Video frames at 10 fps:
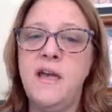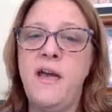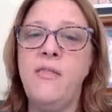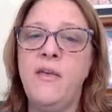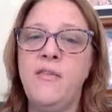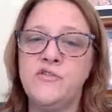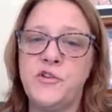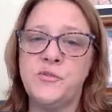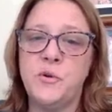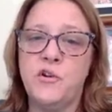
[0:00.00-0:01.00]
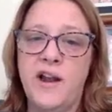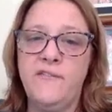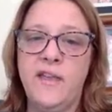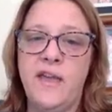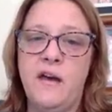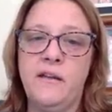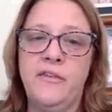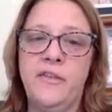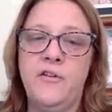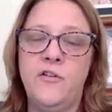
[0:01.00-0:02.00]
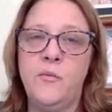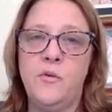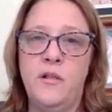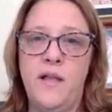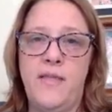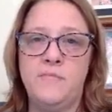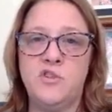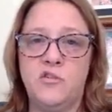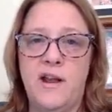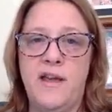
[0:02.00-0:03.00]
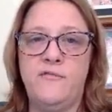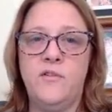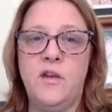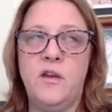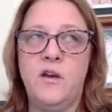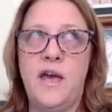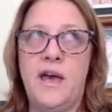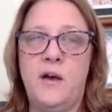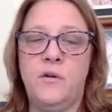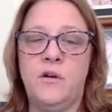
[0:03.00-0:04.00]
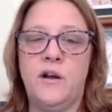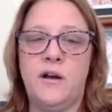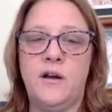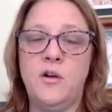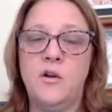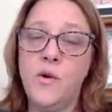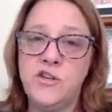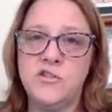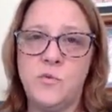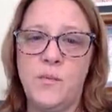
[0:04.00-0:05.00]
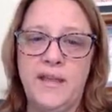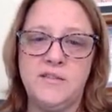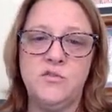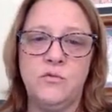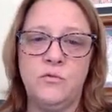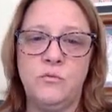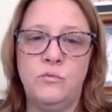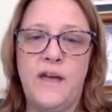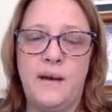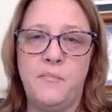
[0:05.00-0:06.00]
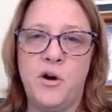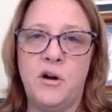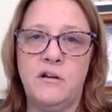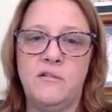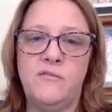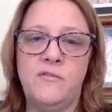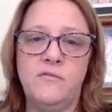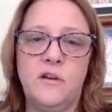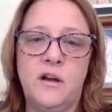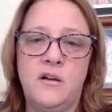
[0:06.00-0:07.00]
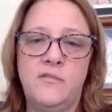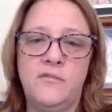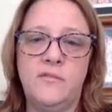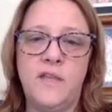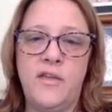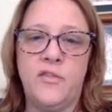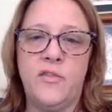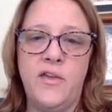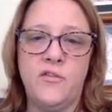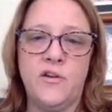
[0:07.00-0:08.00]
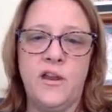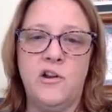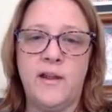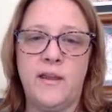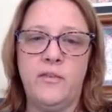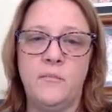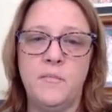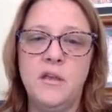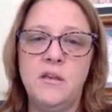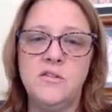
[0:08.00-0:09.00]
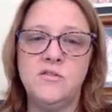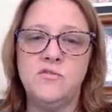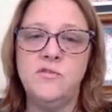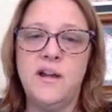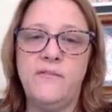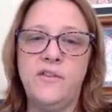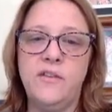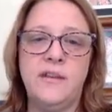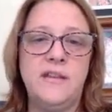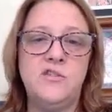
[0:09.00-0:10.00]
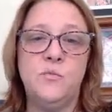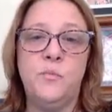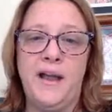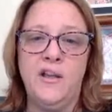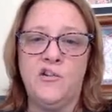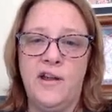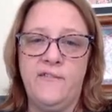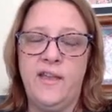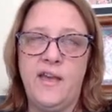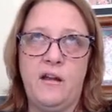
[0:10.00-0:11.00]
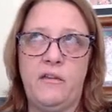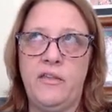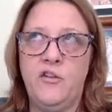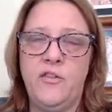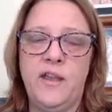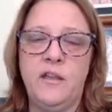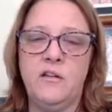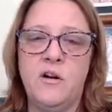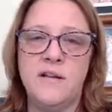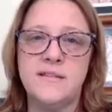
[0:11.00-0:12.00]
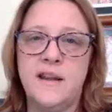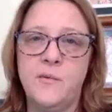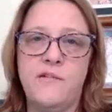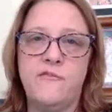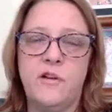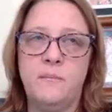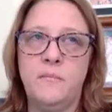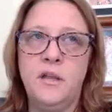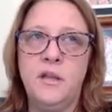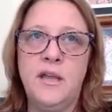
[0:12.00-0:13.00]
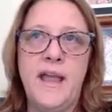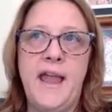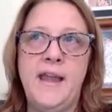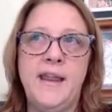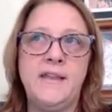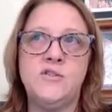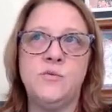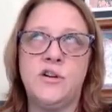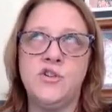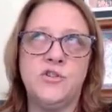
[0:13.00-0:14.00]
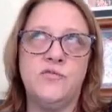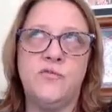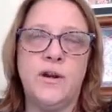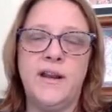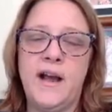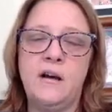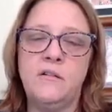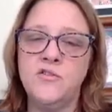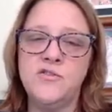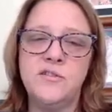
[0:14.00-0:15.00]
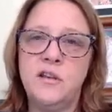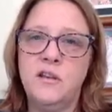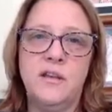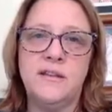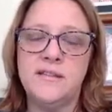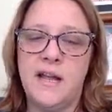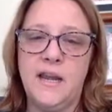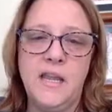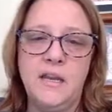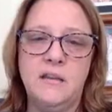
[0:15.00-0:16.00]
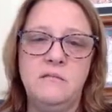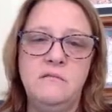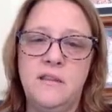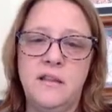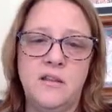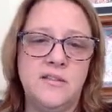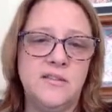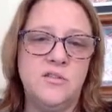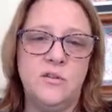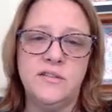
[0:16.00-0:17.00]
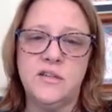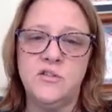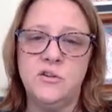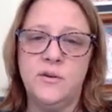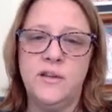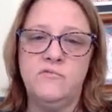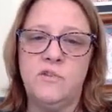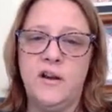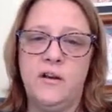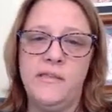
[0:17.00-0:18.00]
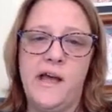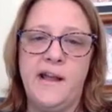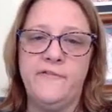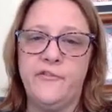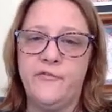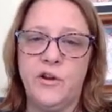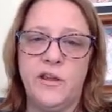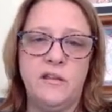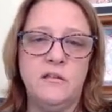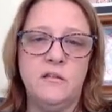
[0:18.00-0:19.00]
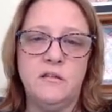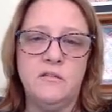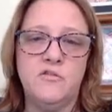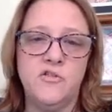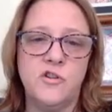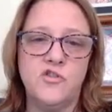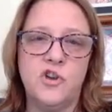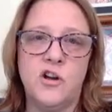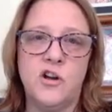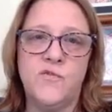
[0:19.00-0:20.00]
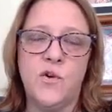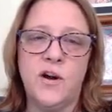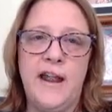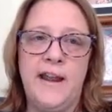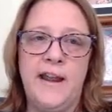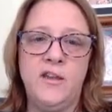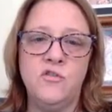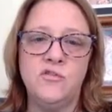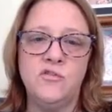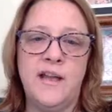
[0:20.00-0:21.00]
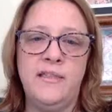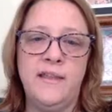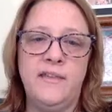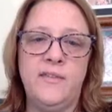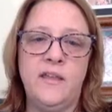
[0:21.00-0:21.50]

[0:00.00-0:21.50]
And then there's also a graphing calculator that will allow them to graph our equations when we get to that part of the eighth grade curriculum. So do not feel the need to buy a graphing calculator. They can cost anywhere from $80 to $140. It's not needed. The students can do it right online for free. There's no charge for it. And I link